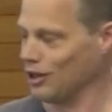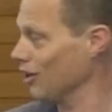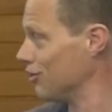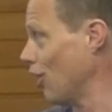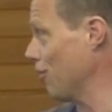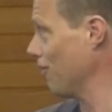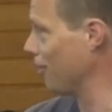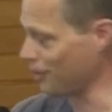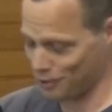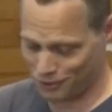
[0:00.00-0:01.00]
So
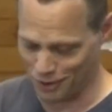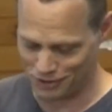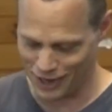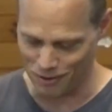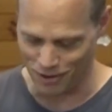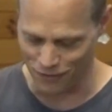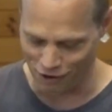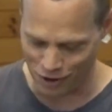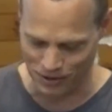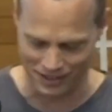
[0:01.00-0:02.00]
I'll start with a
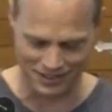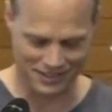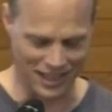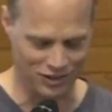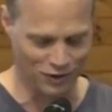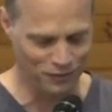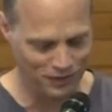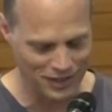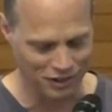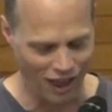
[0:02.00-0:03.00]
very quick sketch of
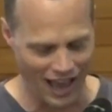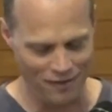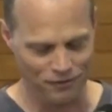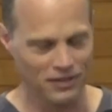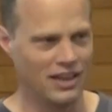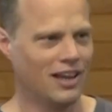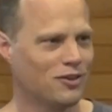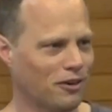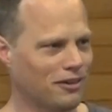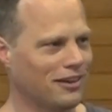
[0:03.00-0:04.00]
his life.
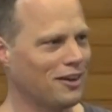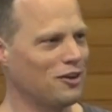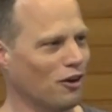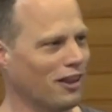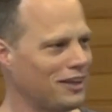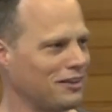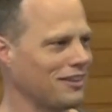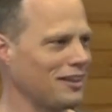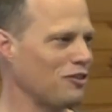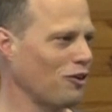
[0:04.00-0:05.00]
So, like
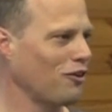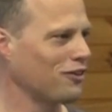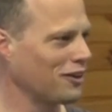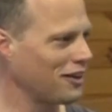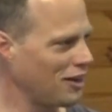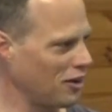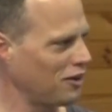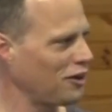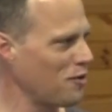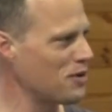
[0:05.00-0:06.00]
he's
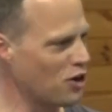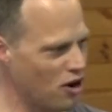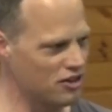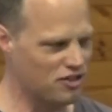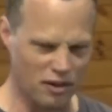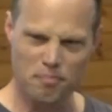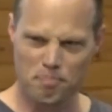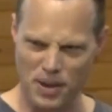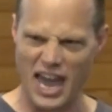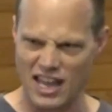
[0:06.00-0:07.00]
can be known as the
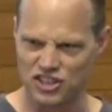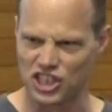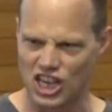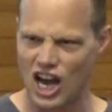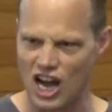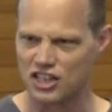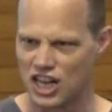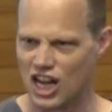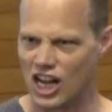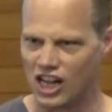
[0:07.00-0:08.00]
Panzer
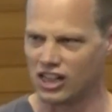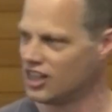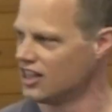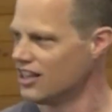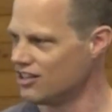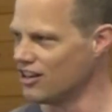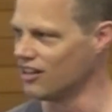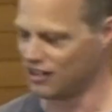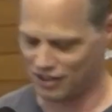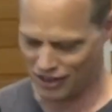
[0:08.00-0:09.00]
Cardinal,
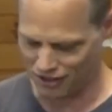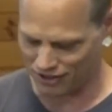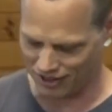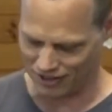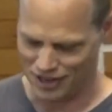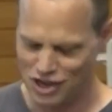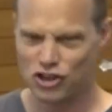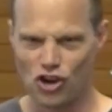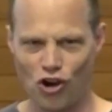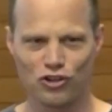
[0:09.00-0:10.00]
the
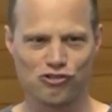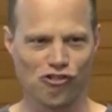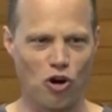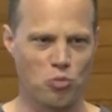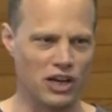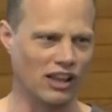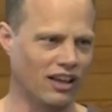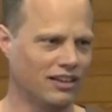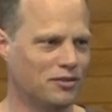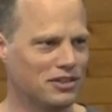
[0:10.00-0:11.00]
God's
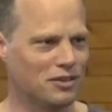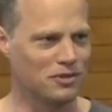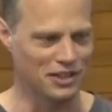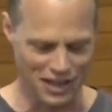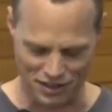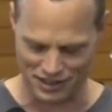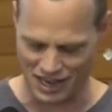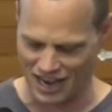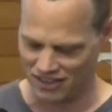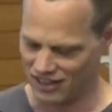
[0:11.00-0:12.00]
Rottweiler was another
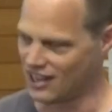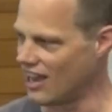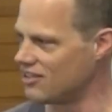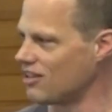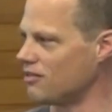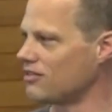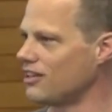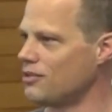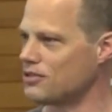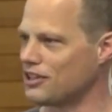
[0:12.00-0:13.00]
tag that he had. So
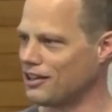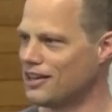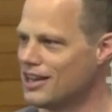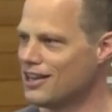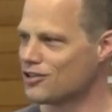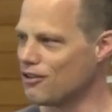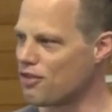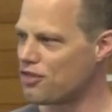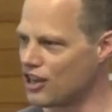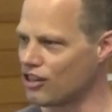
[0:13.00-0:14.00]
he was the sort of
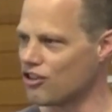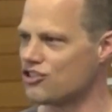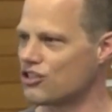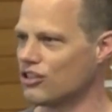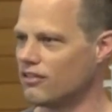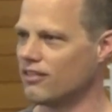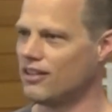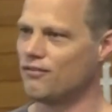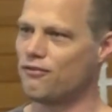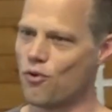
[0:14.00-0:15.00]
theological
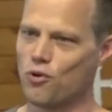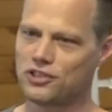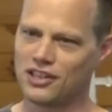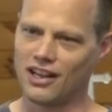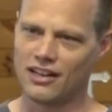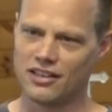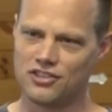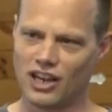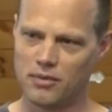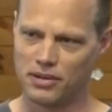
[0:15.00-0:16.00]
enforcer under
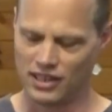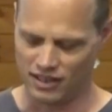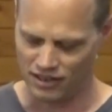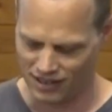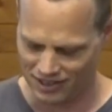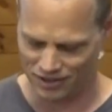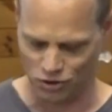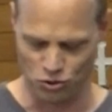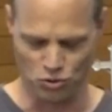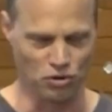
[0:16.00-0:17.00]

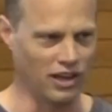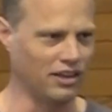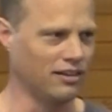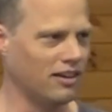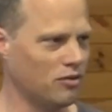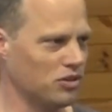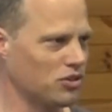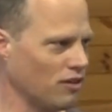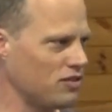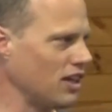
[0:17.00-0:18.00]
JP2 and was
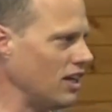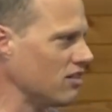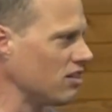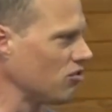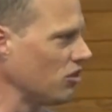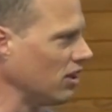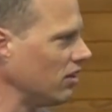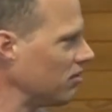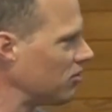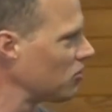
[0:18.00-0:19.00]
sort of seen as this really
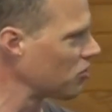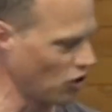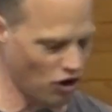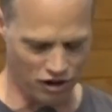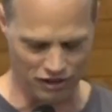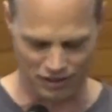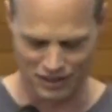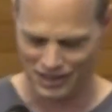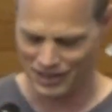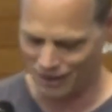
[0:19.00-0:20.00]
stern
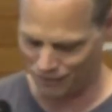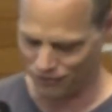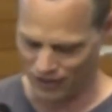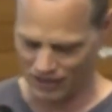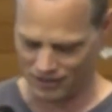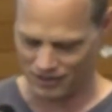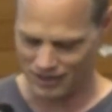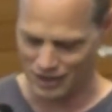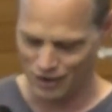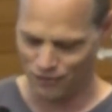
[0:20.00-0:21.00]
and fierce
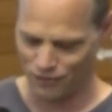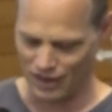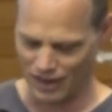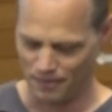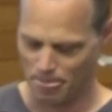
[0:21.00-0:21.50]
figure.